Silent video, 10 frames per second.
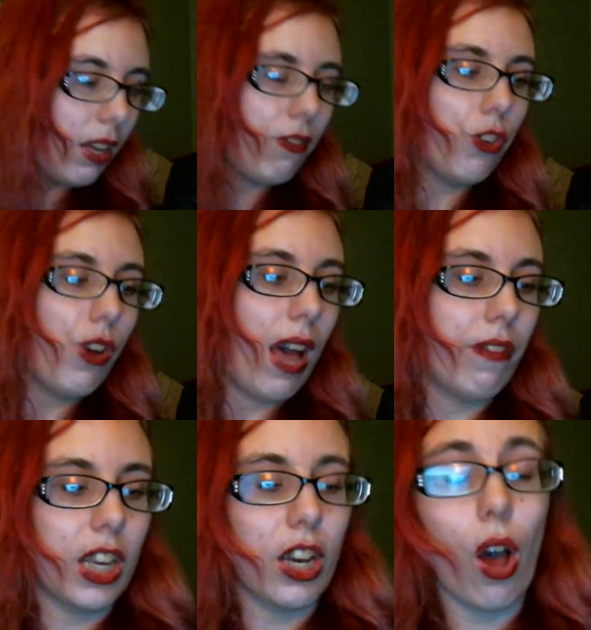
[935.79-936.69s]
If you
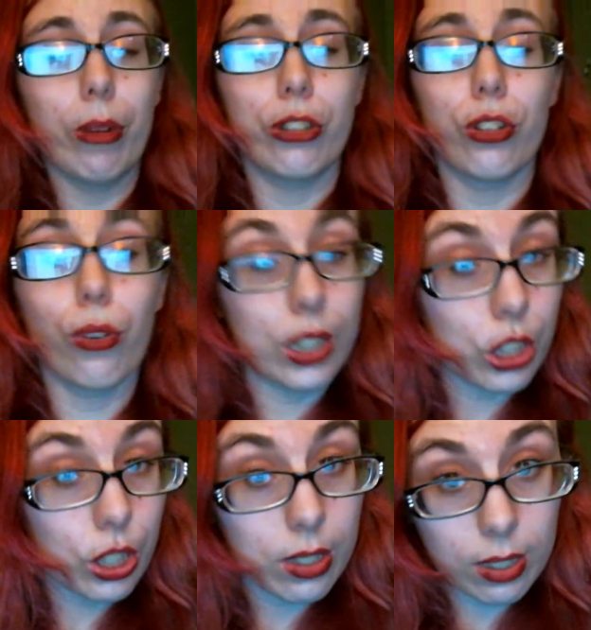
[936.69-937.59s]
have any comments or
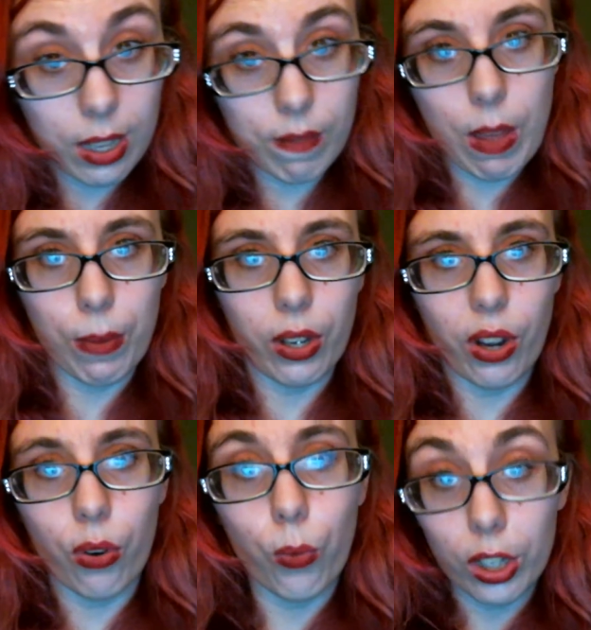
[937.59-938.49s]
questions, leave them
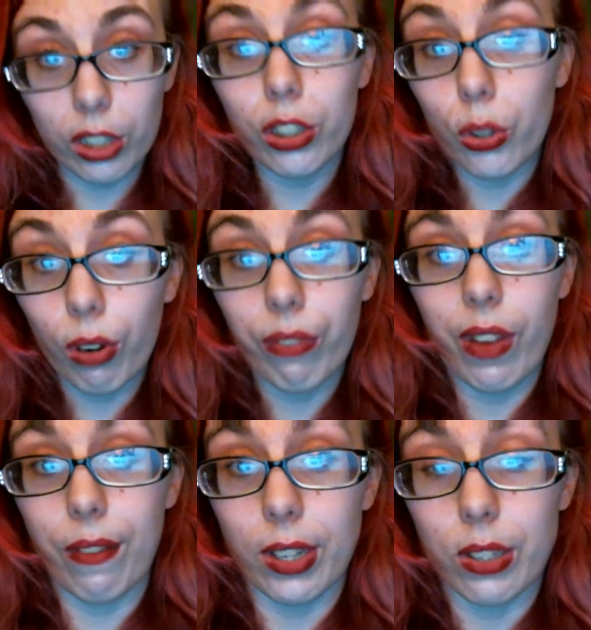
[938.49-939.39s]
below. What are your
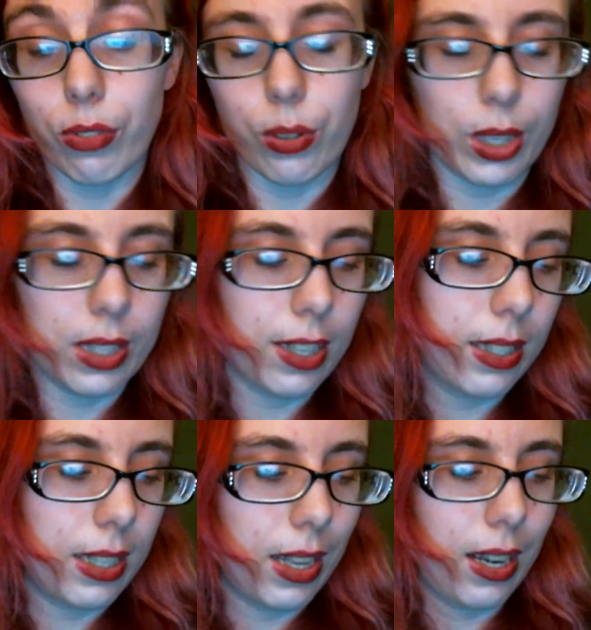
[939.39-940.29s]
favorites for
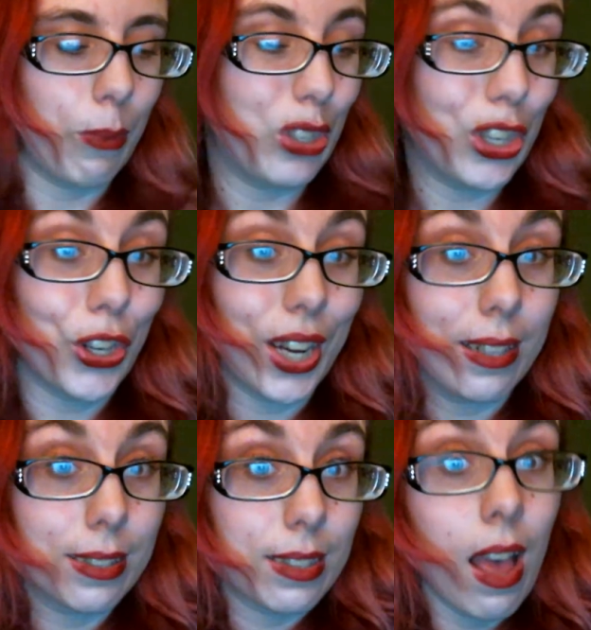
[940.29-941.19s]
2016? I'm
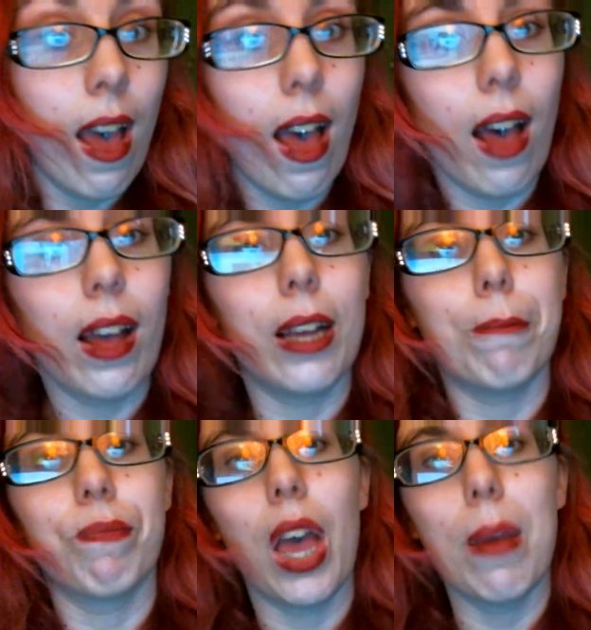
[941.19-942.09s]
curious.
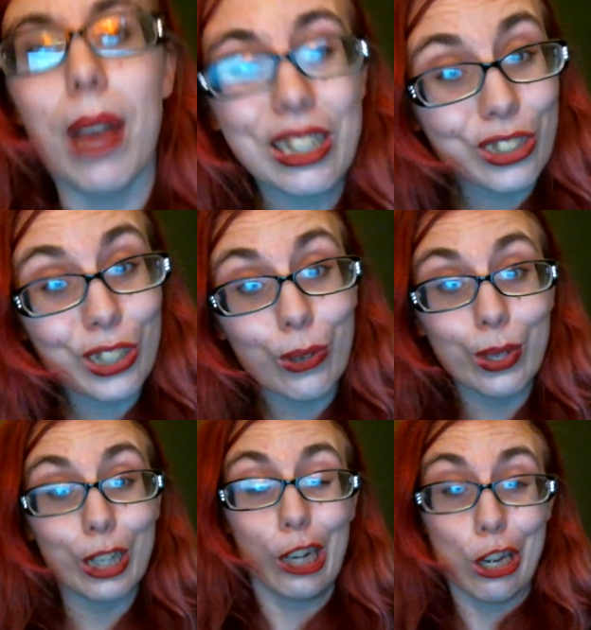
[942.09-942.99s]
I'm actually
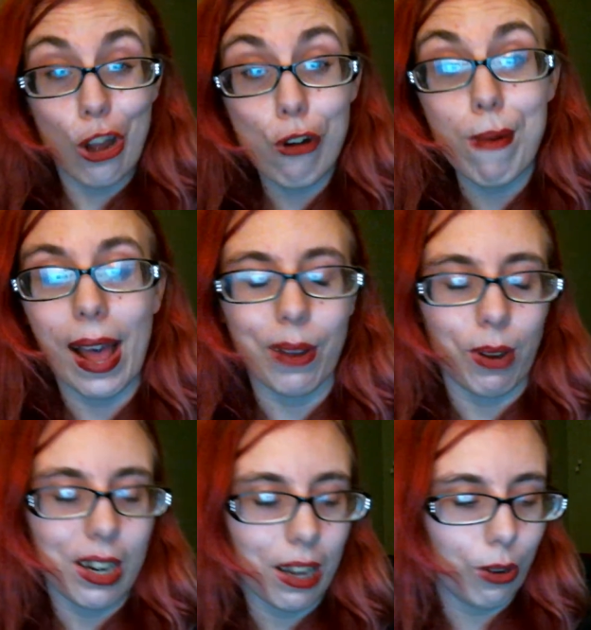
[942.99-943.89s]
going on a no-buy
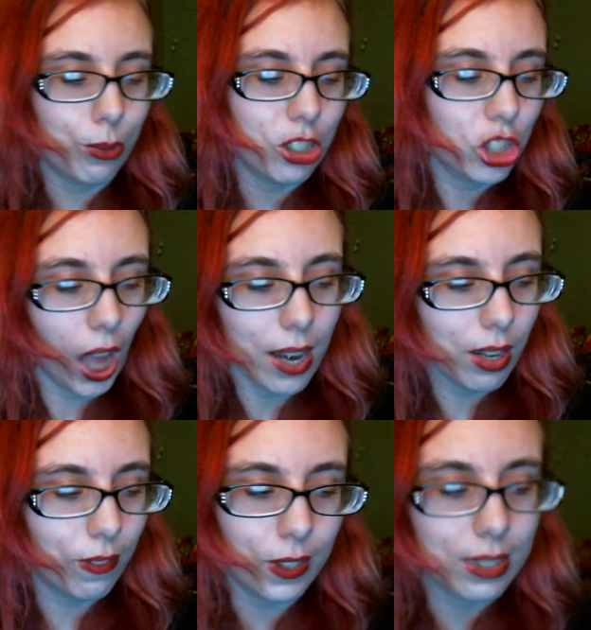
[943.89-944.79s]
right now, which
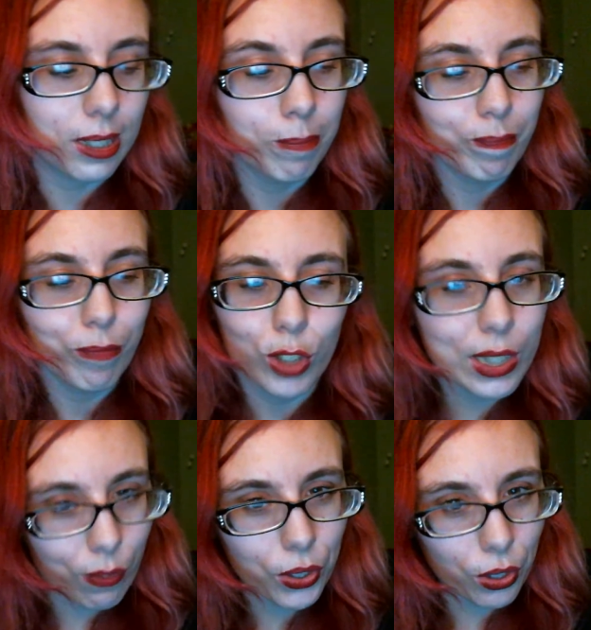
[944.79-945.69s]
kind of is
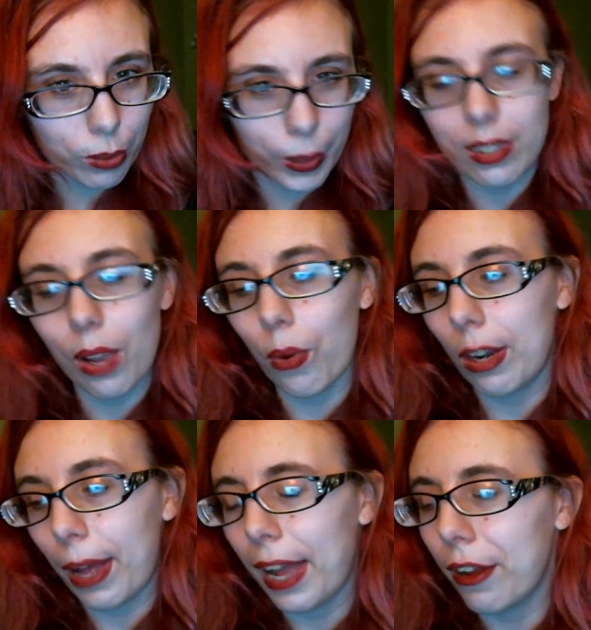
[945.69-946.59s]
difficult because I
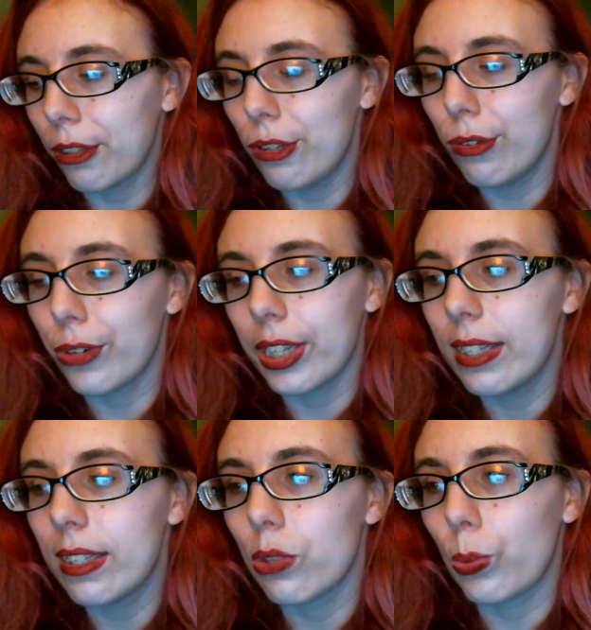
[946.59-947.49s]
want to buy all the new
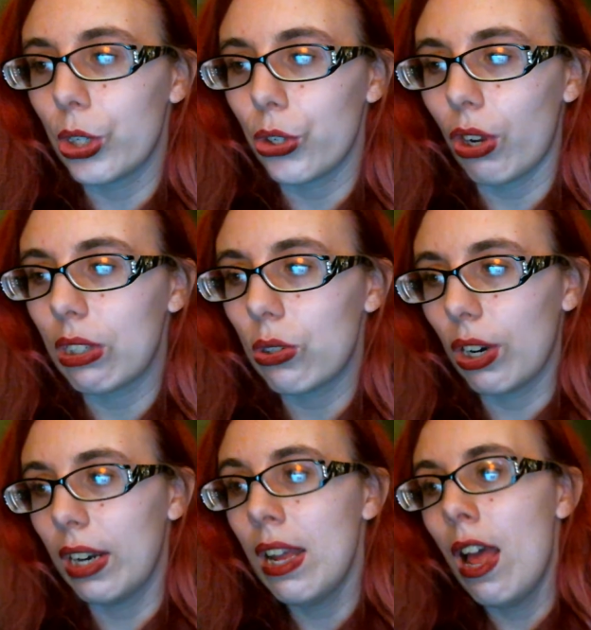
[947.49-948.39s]
releases from the
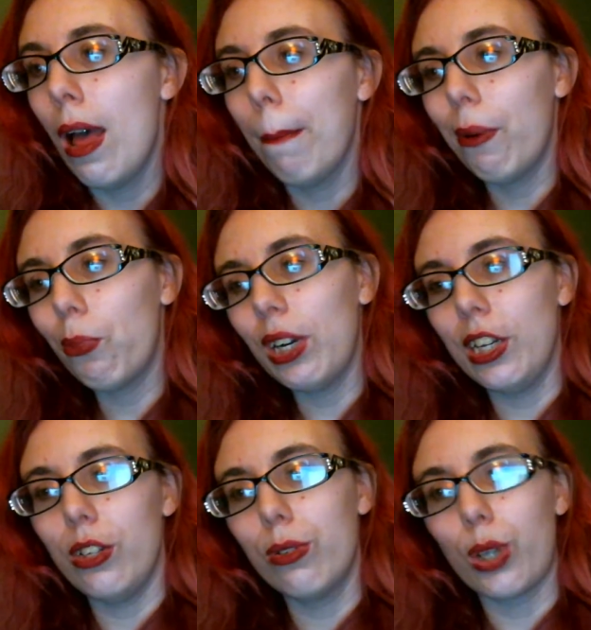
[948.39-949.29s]
drugstore. But when
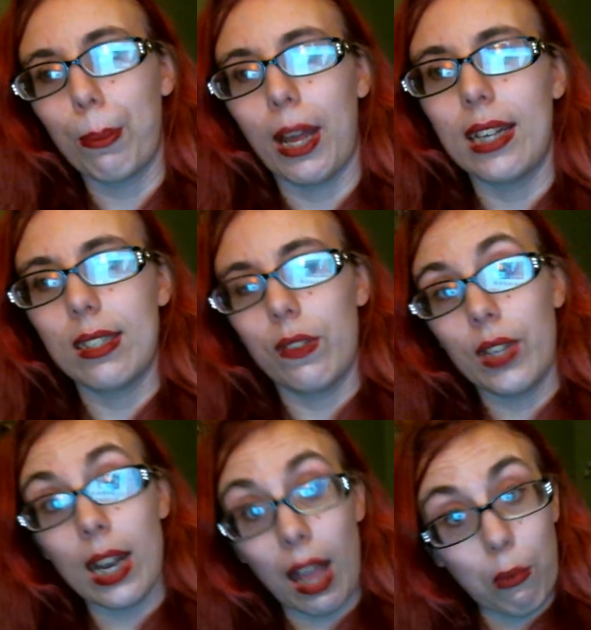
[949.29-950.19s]
I do start buying stuff
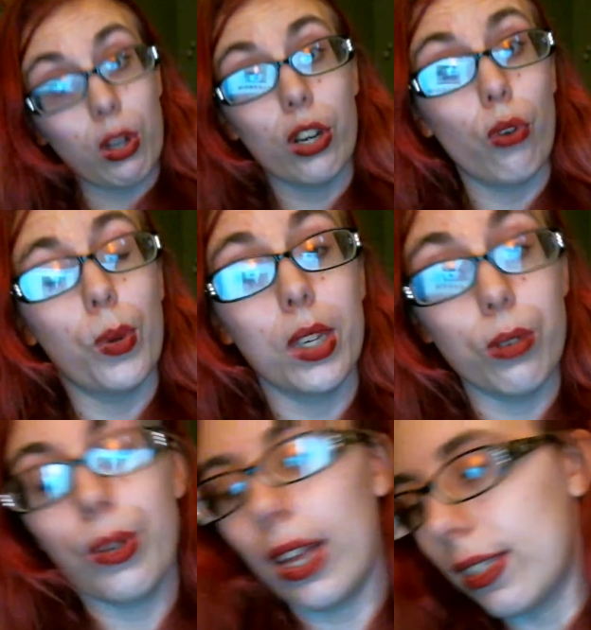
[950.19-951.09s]
again, I want to know what
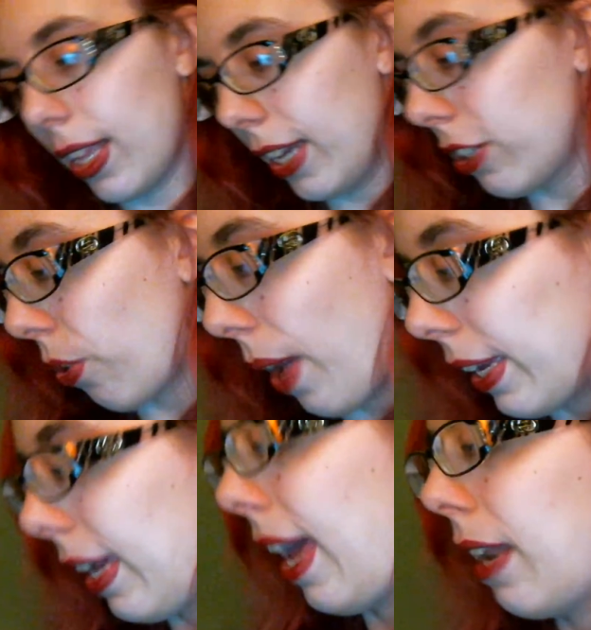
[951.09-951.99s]
you guys like so I
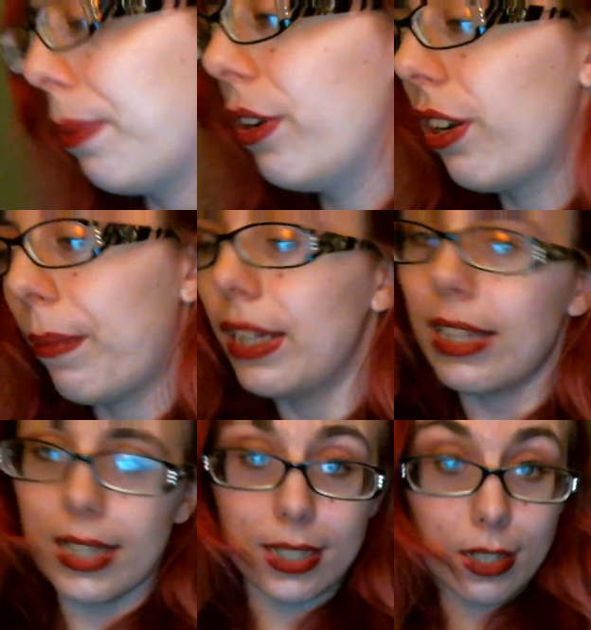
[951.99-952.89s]
can kind of put it on my
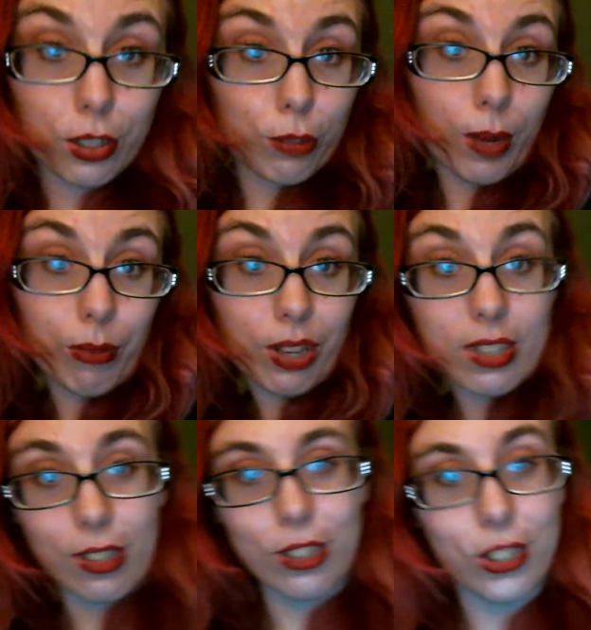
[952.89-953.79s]
list and do my
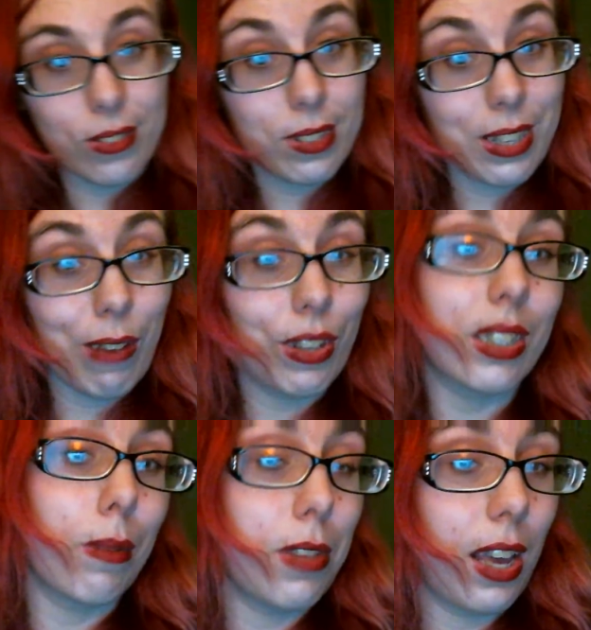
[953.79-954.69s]
research and see if
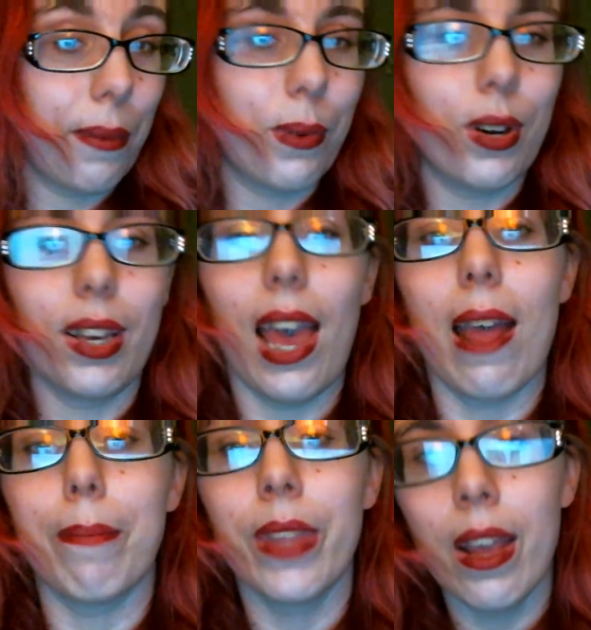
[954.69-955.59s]
it's something I would want to
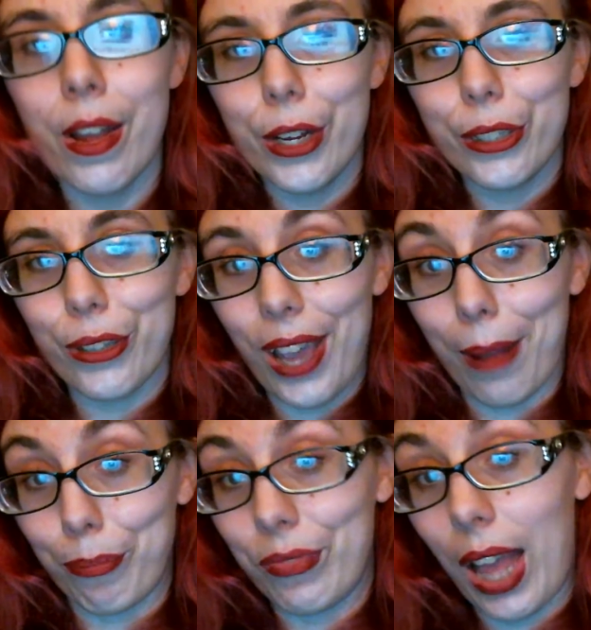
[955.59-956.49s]
get. So yeah.